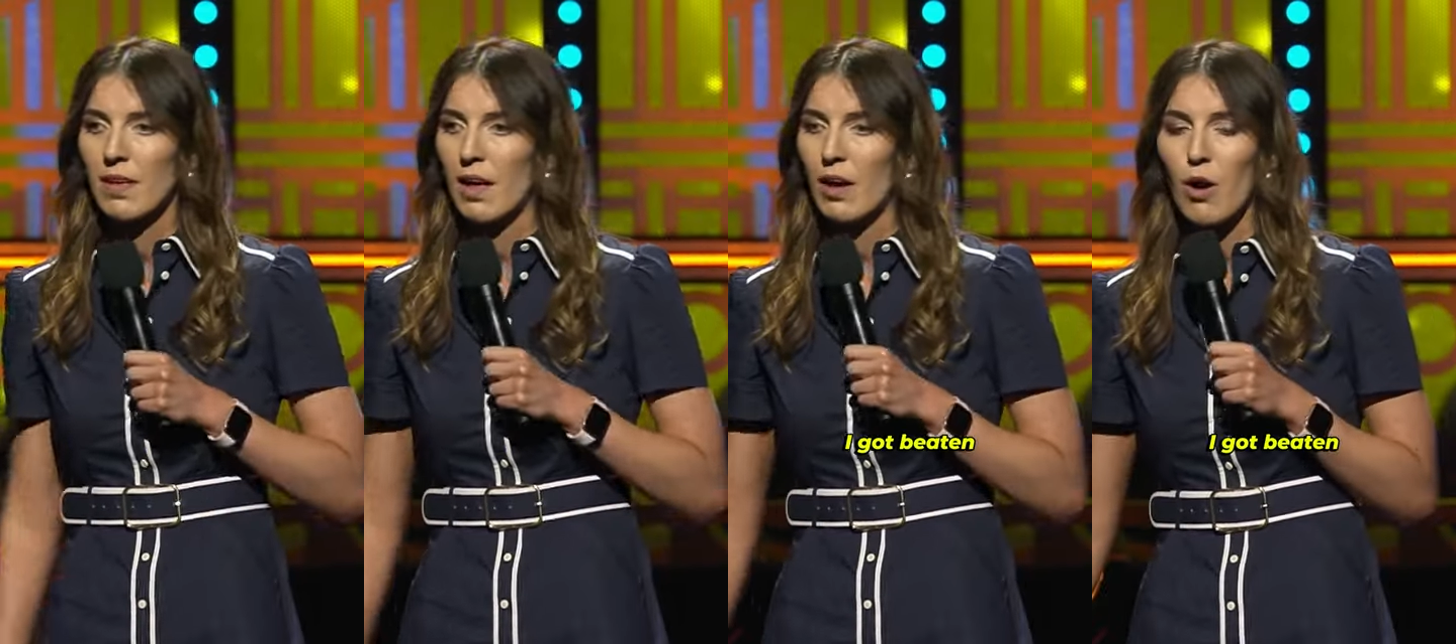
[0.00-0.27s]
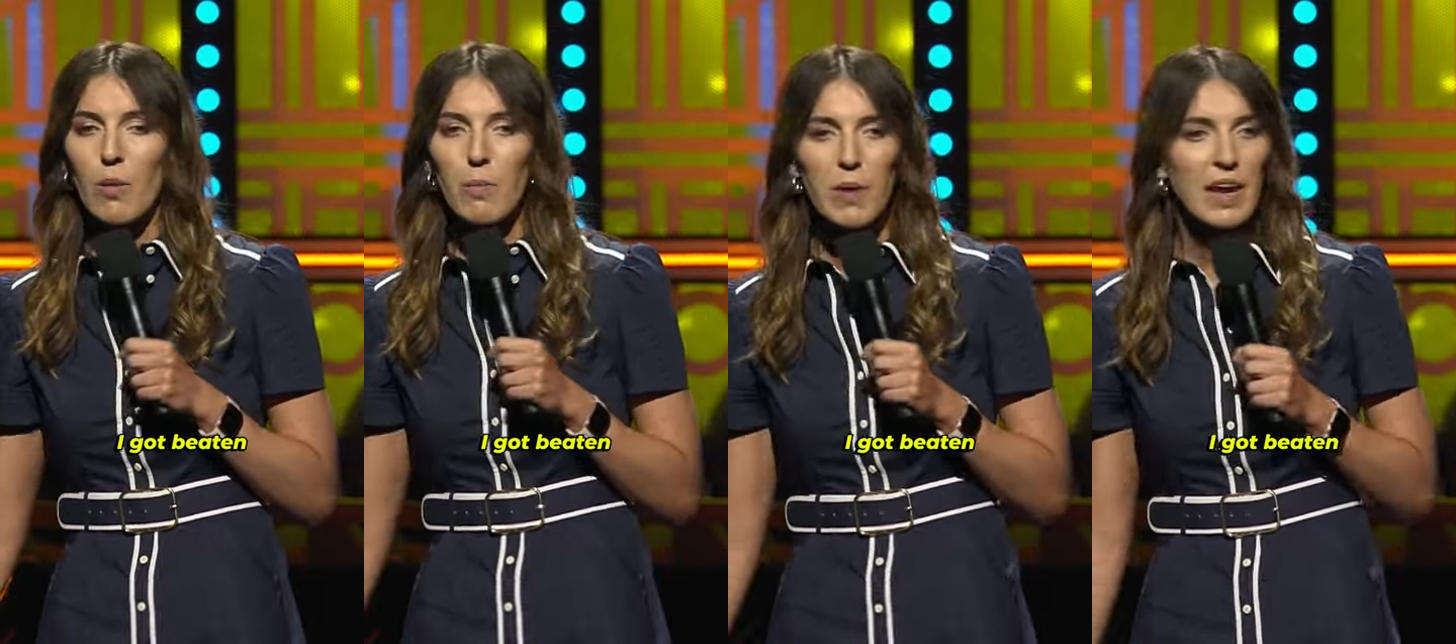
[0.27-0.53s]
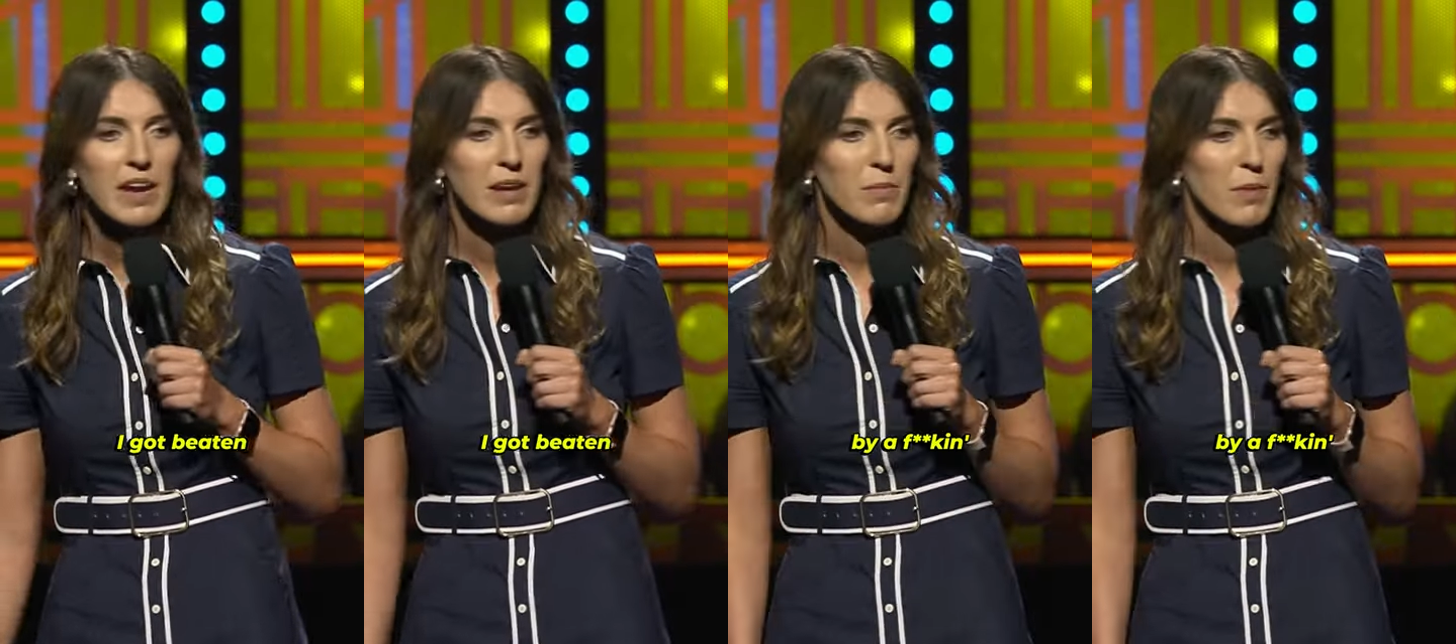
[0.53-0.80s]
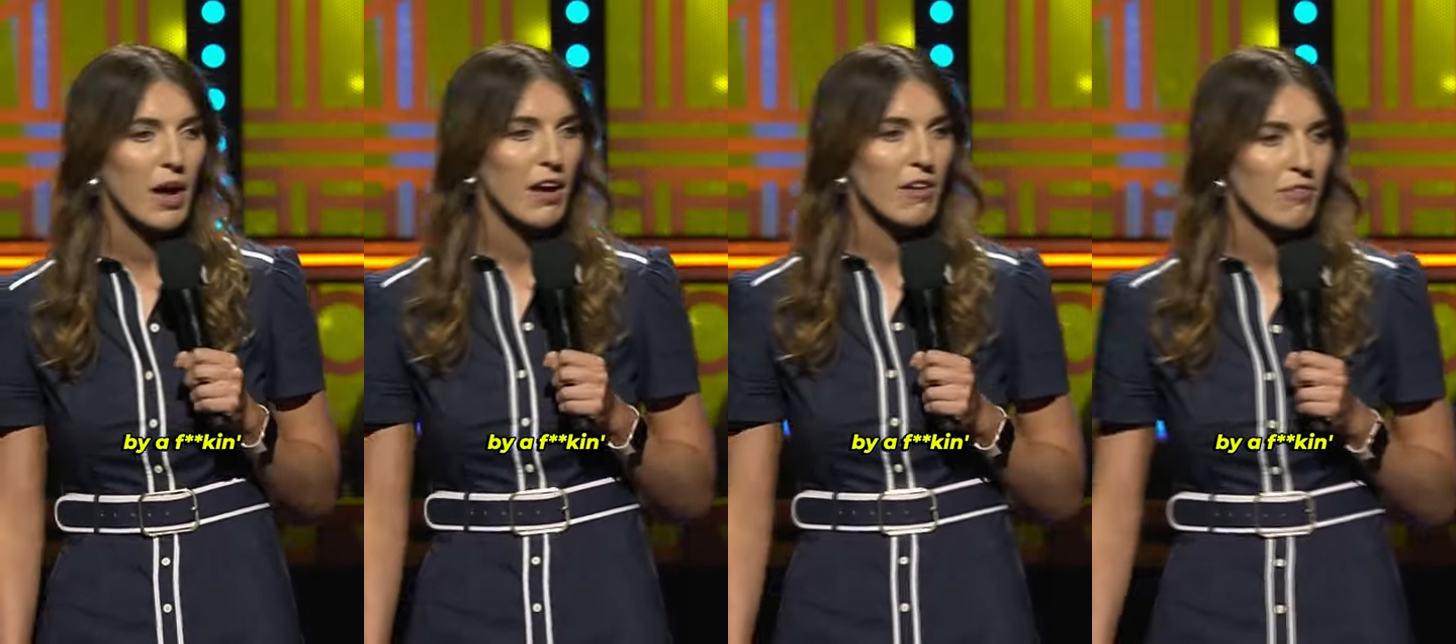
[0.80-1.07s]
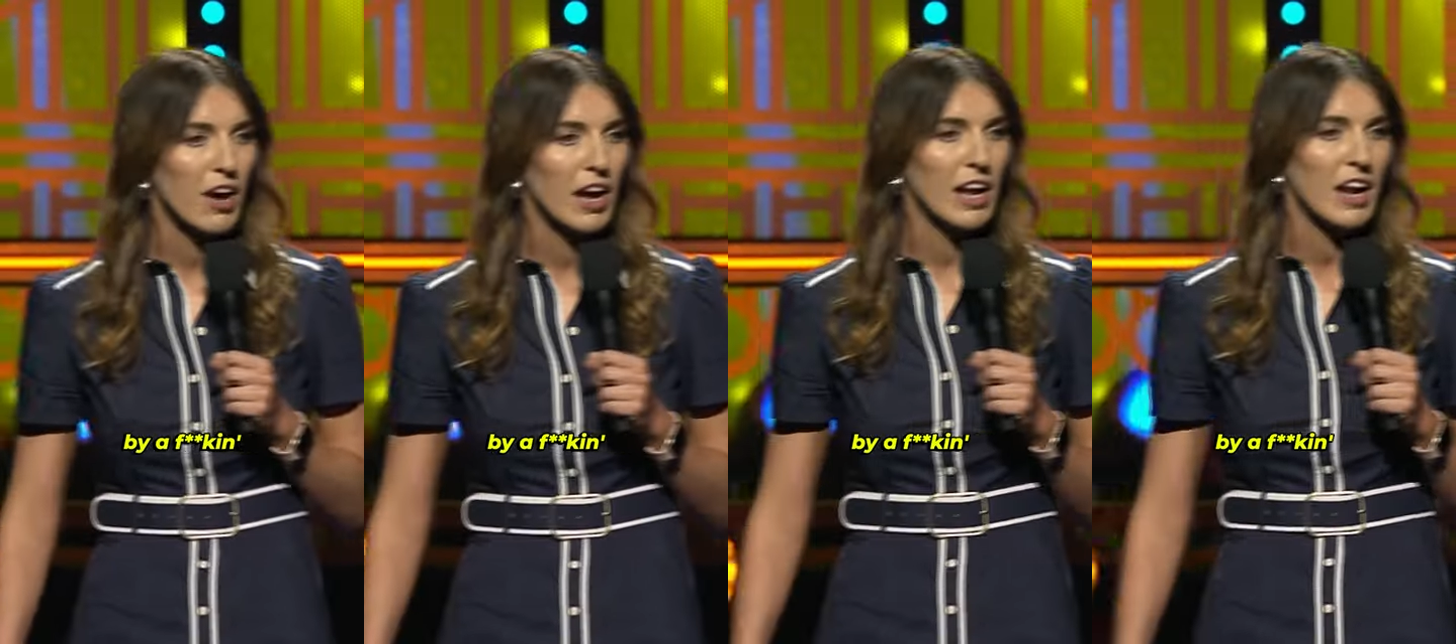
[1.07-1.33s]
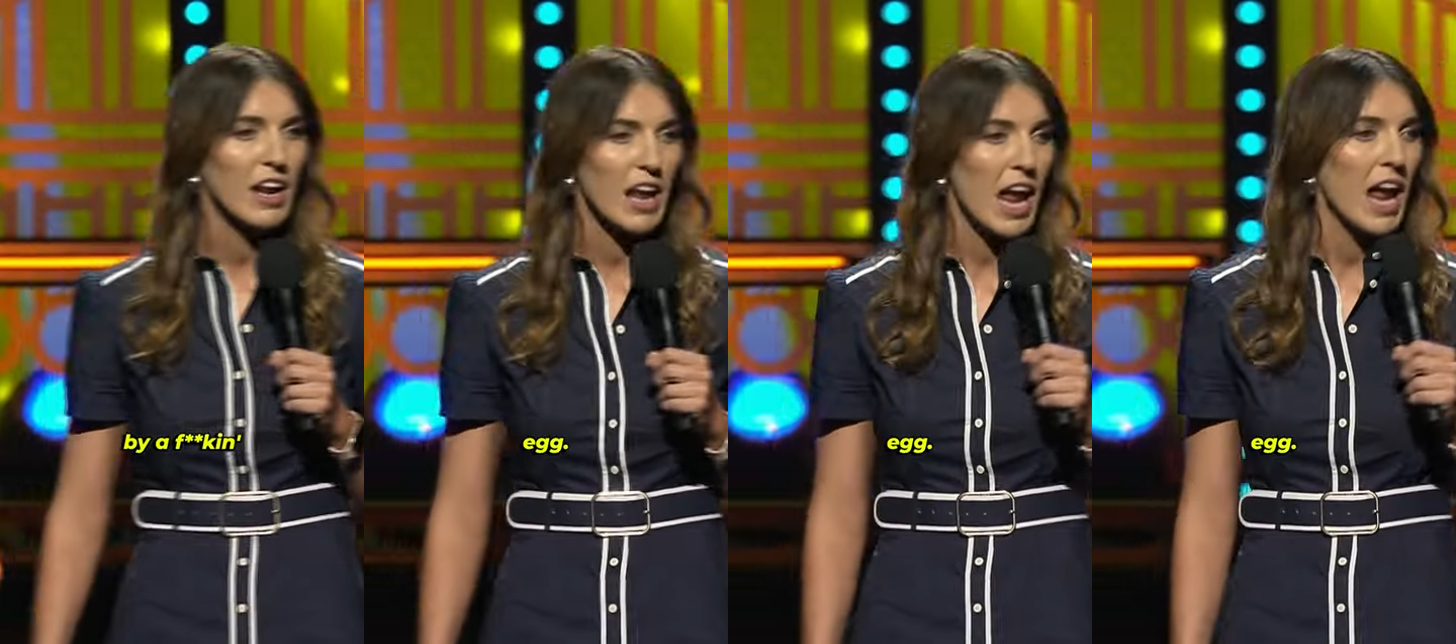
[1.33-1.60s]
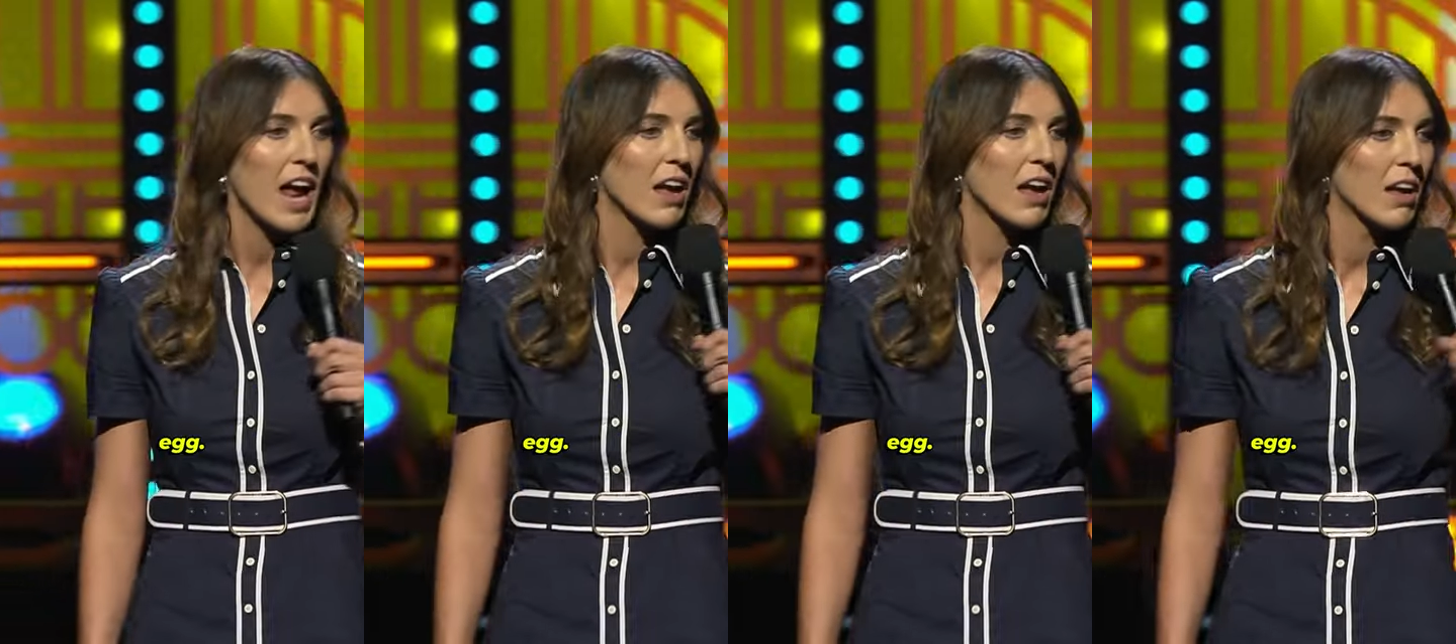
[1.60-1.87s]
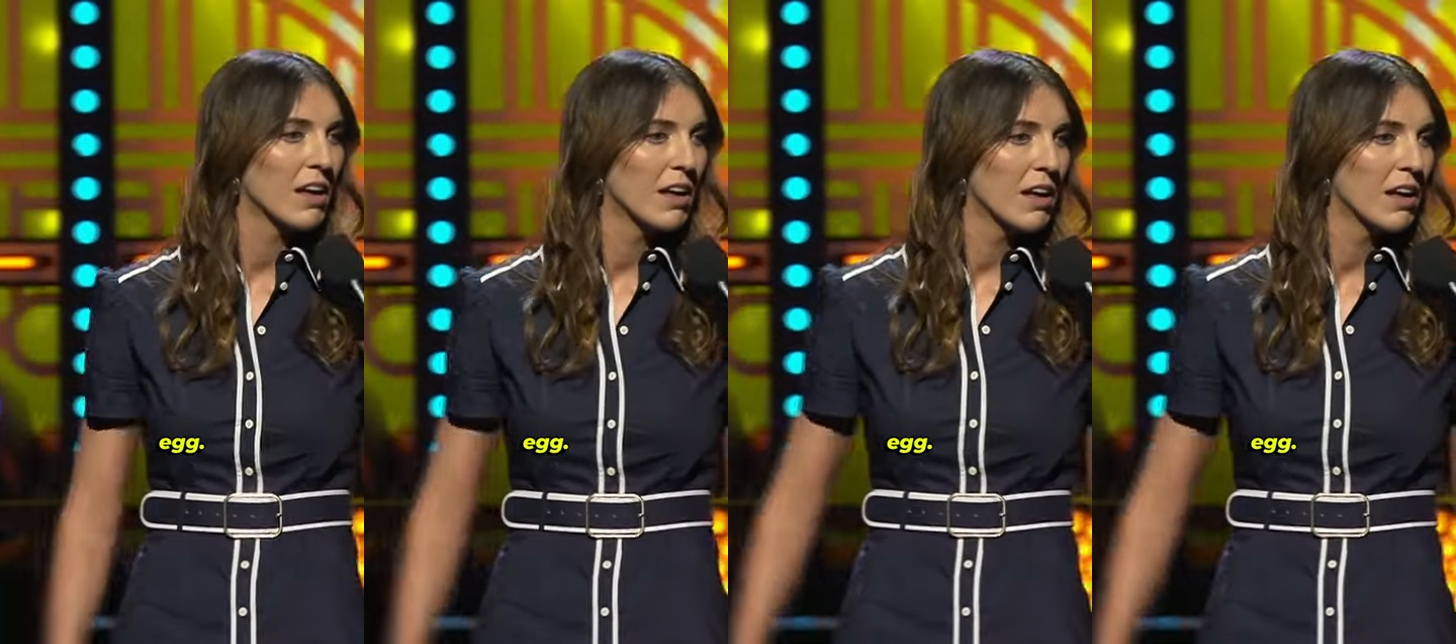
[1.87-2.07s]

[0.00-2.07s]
I got beaten by a fucking egg.